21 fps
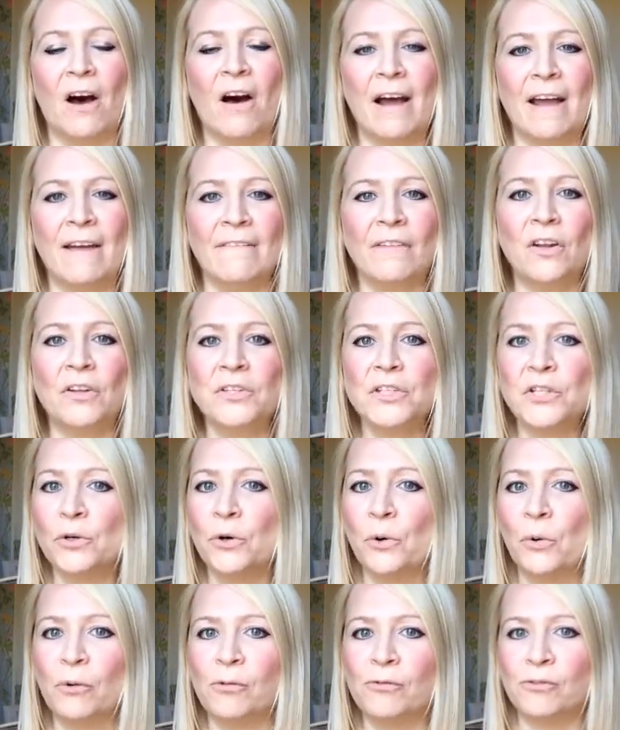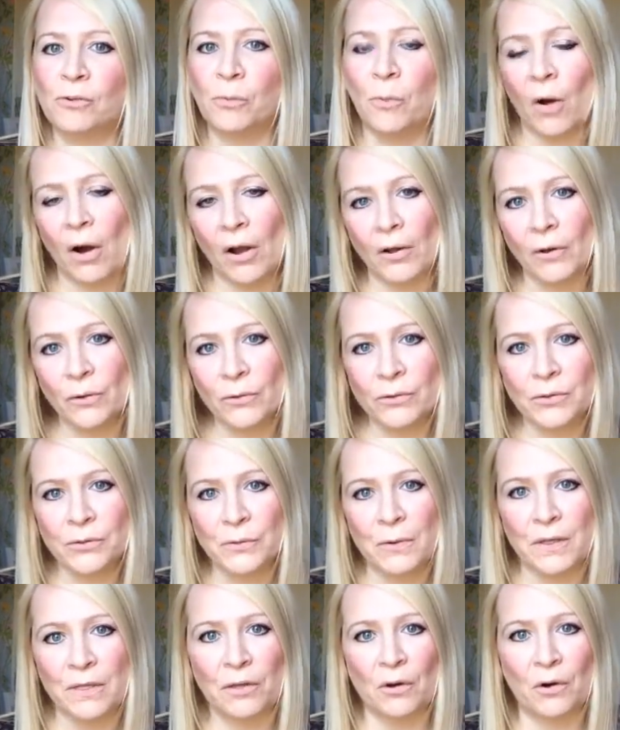I have not done a haul for a while,
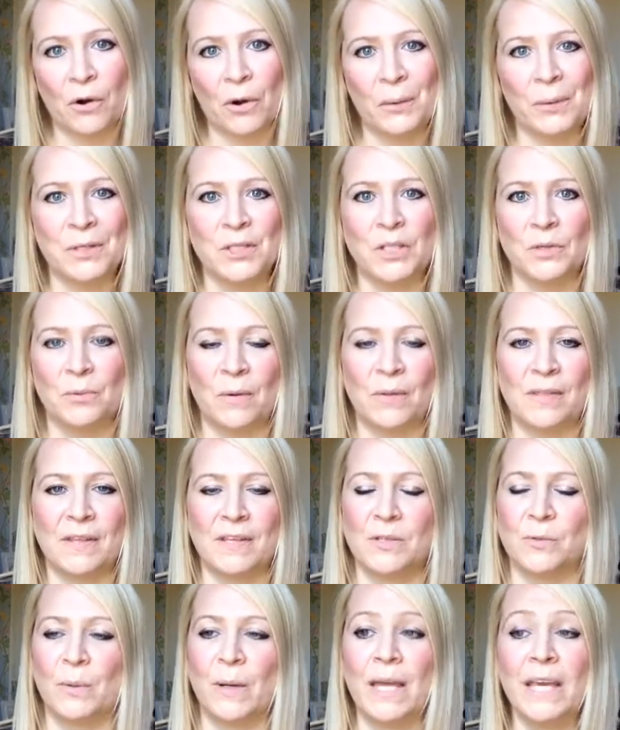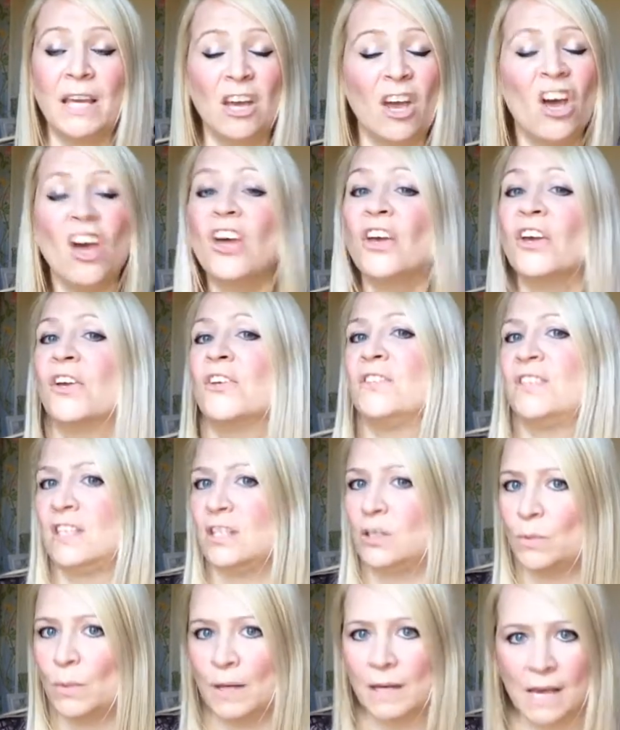so I thought I would do one this week, because
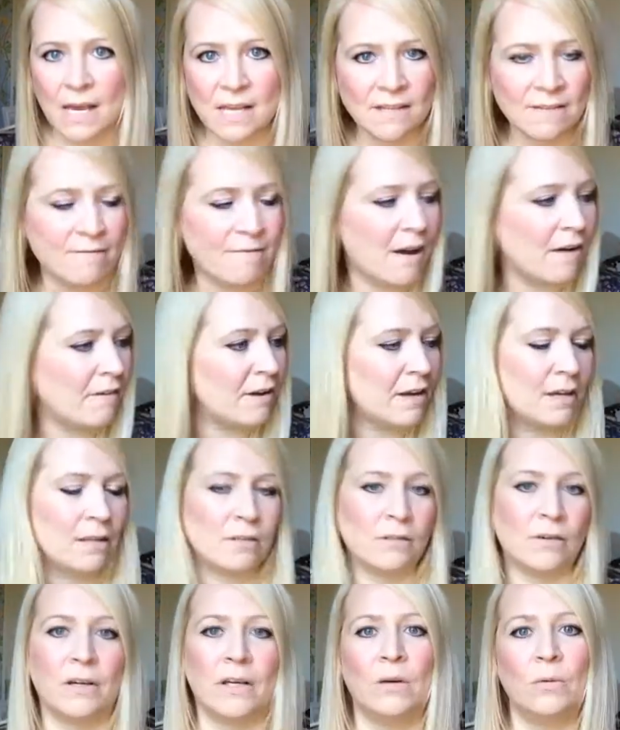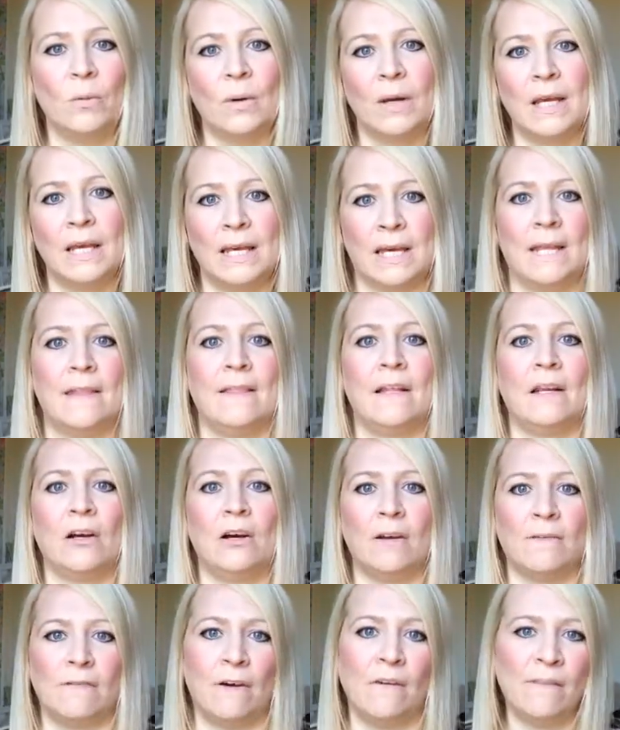this week is a very exciting week in the
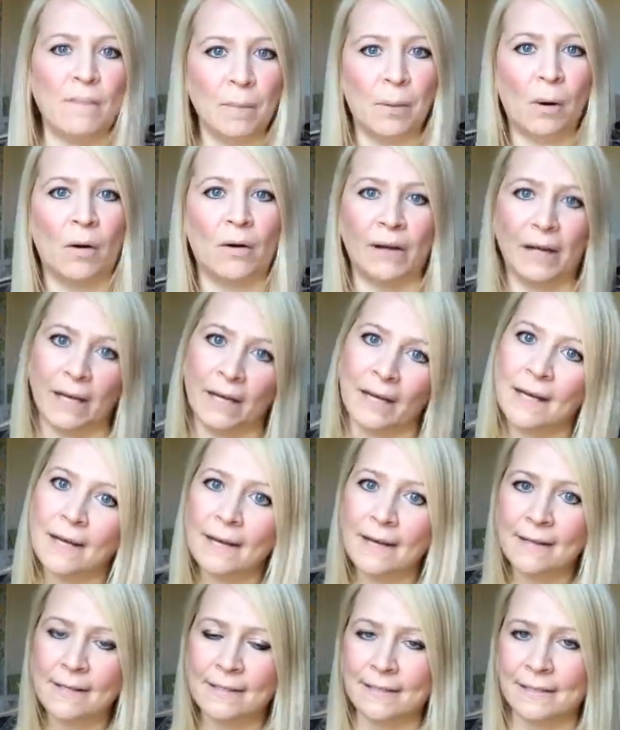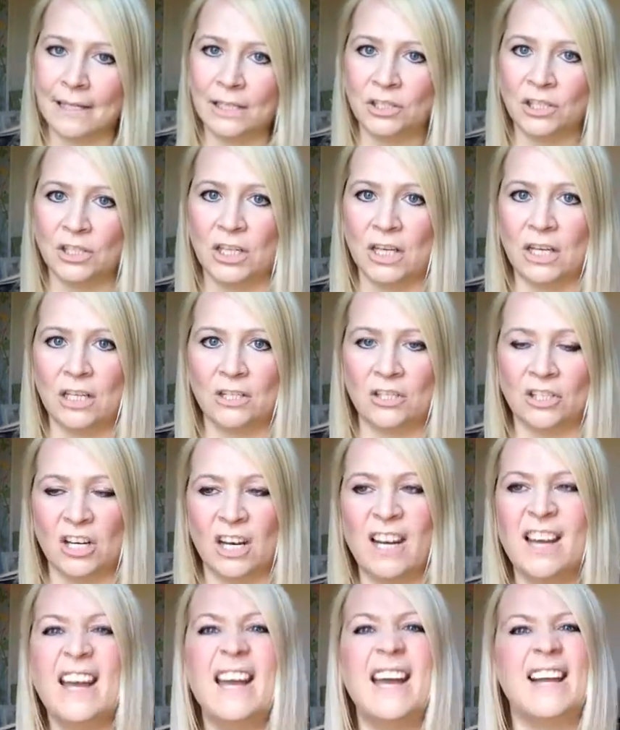life of a blogger slash teacher.